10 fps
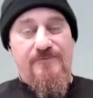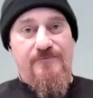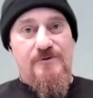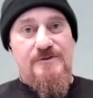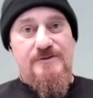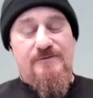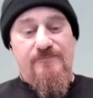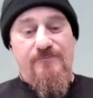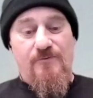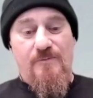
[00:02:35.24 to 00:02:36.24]
first
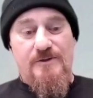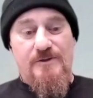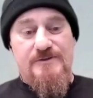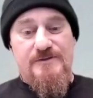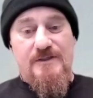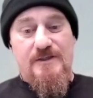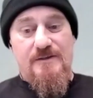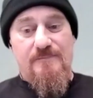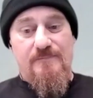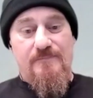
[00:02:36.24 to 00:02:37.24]
and foremost
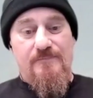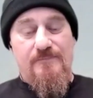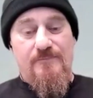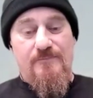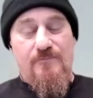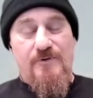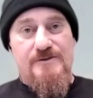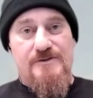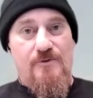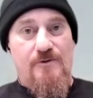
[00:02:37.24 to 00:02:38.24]

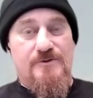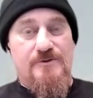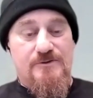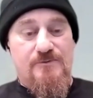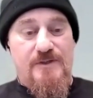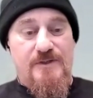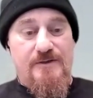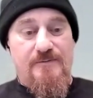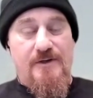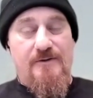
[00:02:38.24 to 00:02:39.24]
reason why we should all
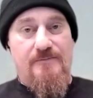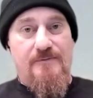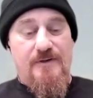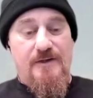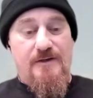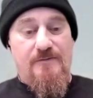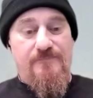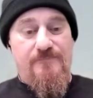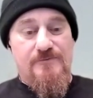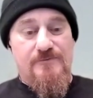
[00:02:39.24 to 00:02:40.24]
care about our
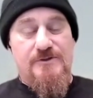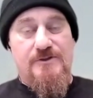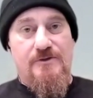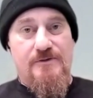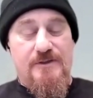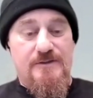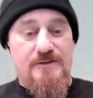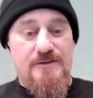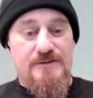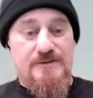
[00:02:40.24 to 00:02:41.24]
fuel security
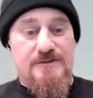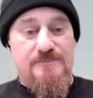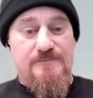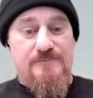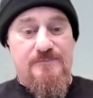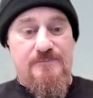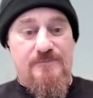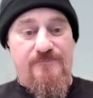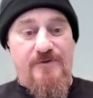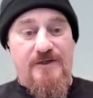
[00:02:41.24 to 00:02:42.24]
is
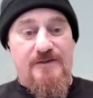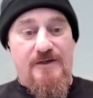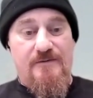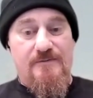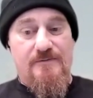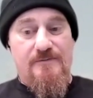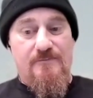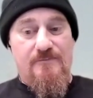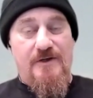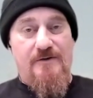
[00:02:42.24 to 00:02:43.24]
the fact that
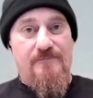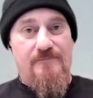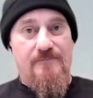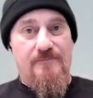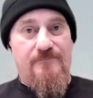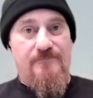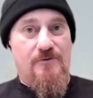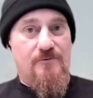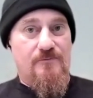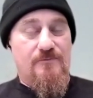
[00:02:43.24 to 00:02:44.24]
without
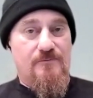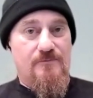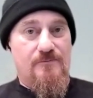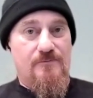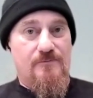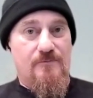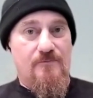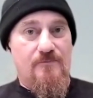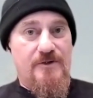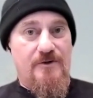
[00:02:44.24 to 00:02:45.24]
fuel,
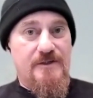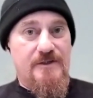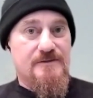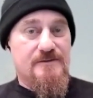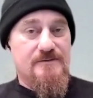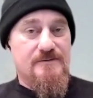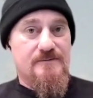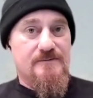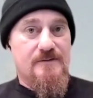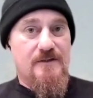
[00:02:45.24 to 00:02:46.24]
we don't eat.
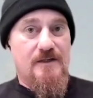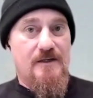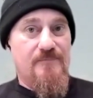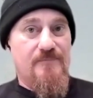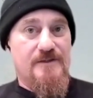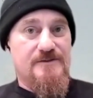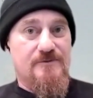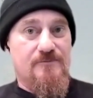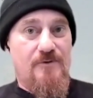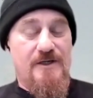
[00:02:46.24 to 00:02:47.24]
It's
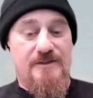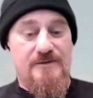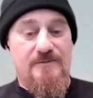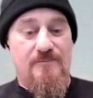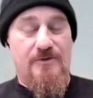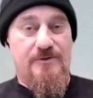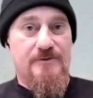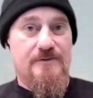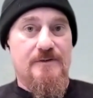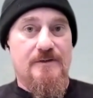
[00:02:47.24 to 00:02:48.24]
the way that the modern